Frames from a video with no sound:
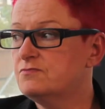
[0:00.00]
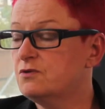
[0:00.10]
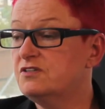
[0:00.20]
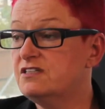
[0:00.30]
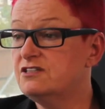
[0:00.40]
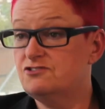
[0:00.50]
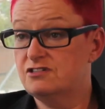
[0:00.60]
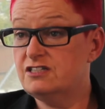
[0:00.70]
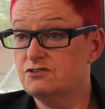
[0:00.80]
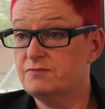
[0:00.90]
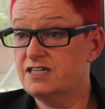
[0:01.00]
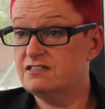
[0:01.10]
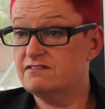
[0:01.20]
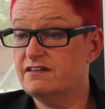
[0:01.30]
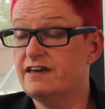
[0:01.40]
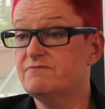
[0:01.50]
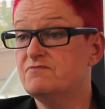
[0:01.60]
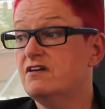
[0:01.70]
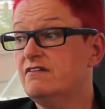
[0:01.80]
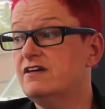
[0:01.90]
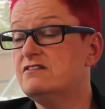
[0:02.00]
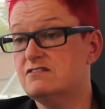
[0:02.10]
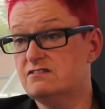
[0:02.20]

So I did the traditional media thing, then